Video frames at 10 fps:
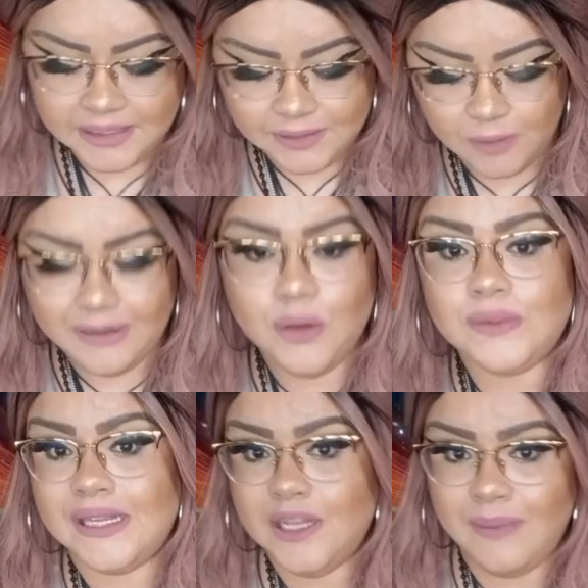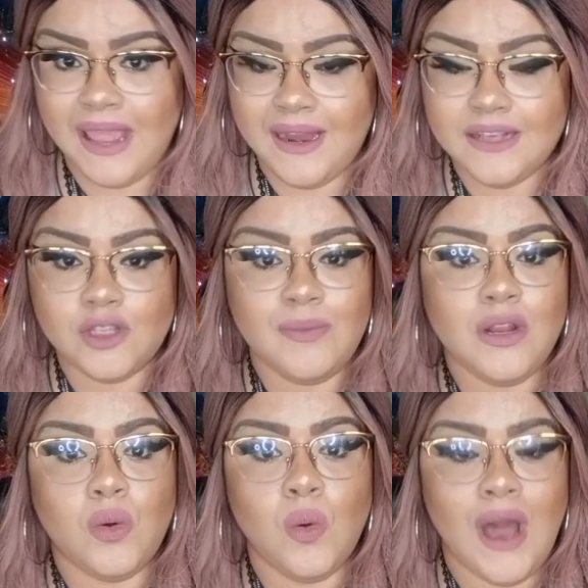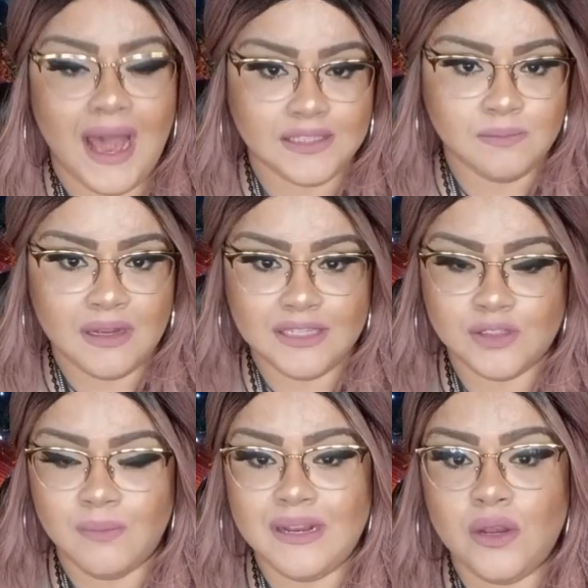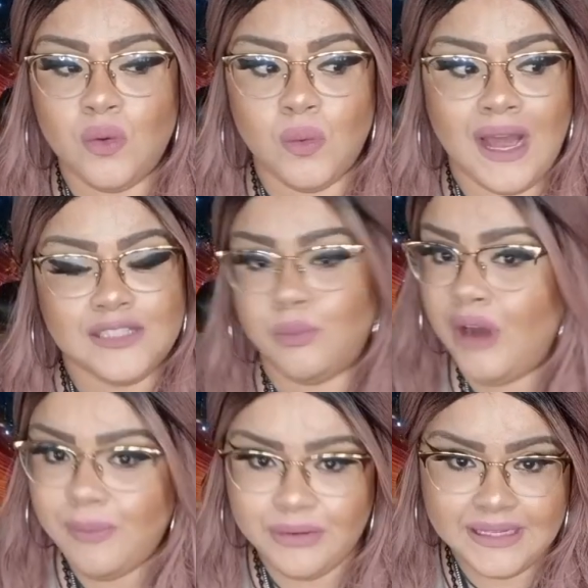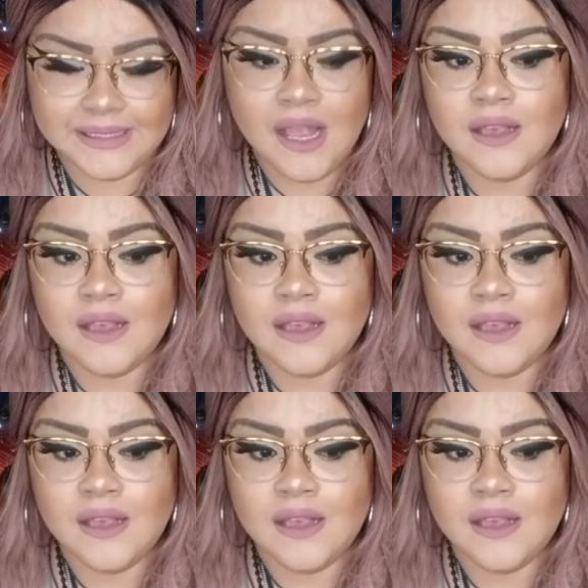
Somebody who's independent, somebody who has money, somebody who has properties,